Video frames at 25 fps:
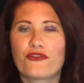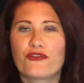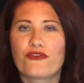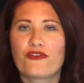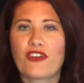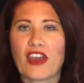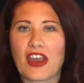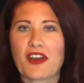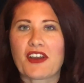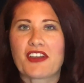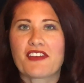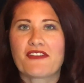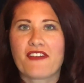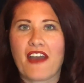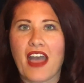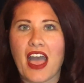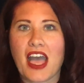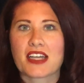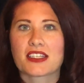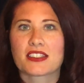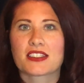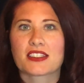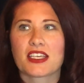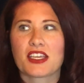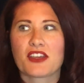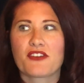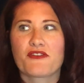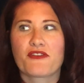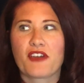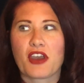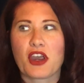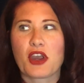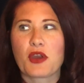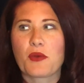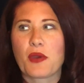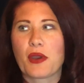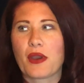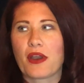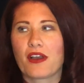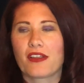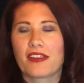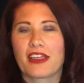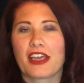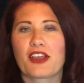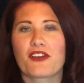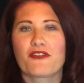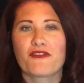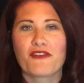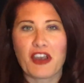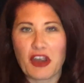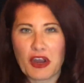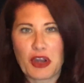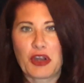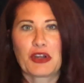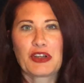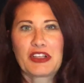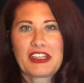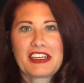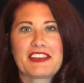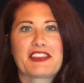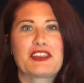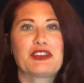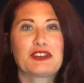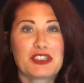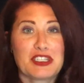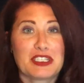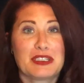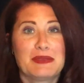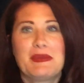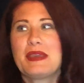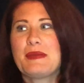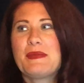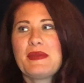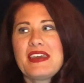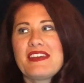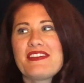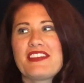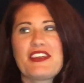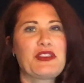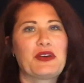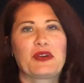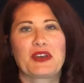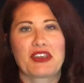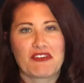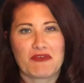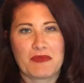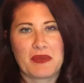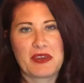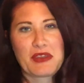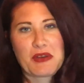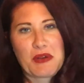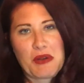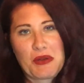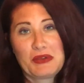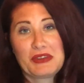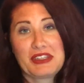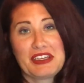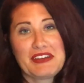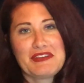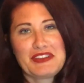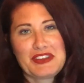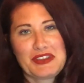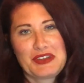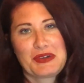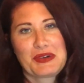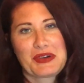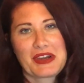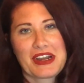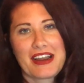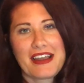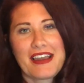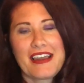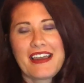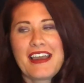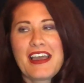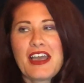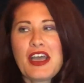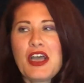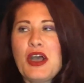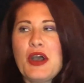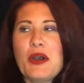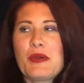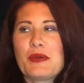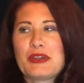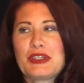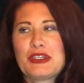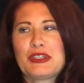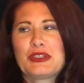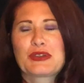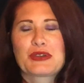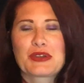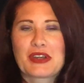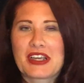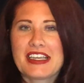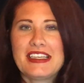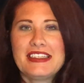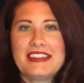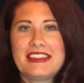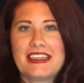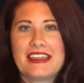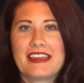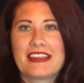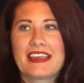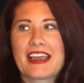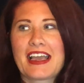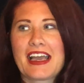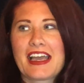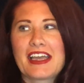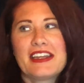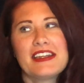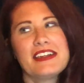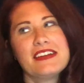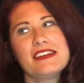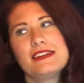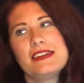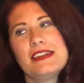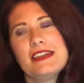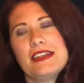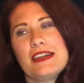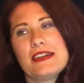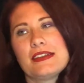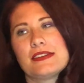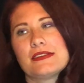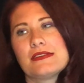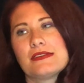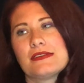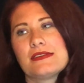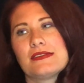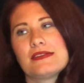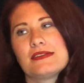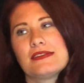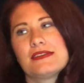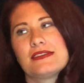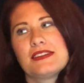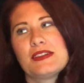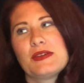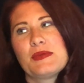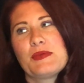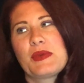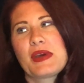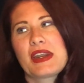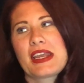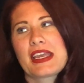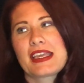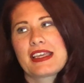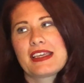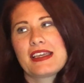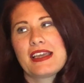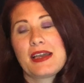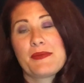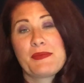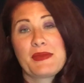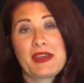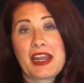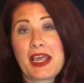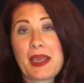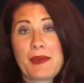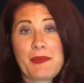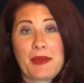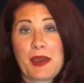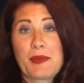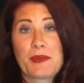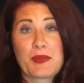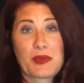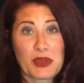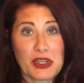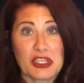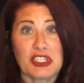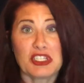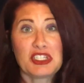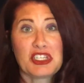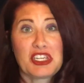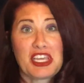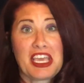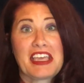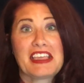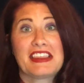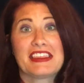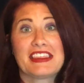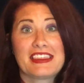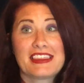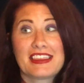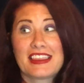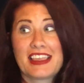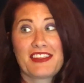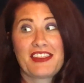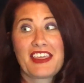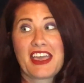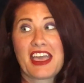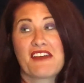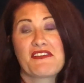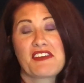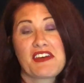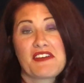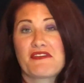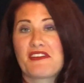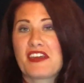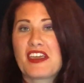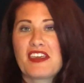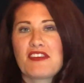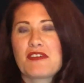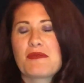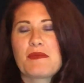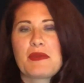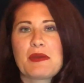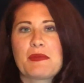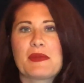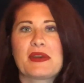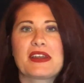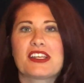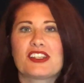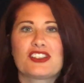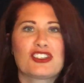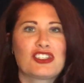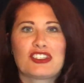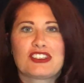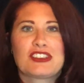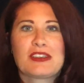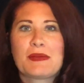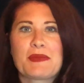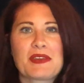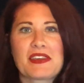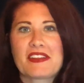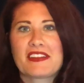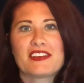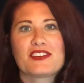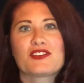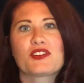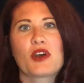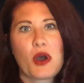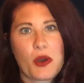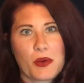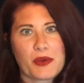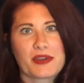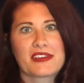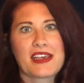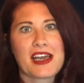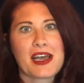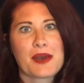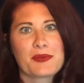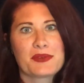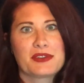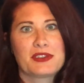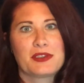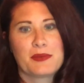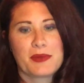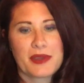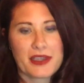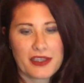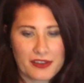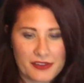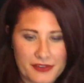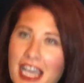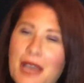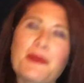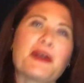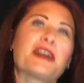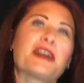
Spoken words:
very fast, like very early. They'll just meet me and then they'll give me their whole life story, which is crazy. Like, I mean, I appreciate that they have that faith in me, but it's just something that's always happened to me.